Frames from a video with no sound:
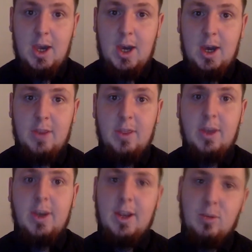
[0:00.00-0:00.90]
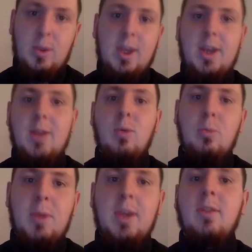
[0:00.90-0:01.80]
the next weekend there will
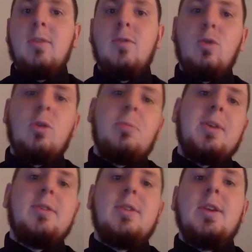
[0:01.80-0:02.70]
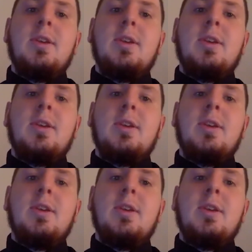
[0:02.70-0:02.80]
be the full capacity.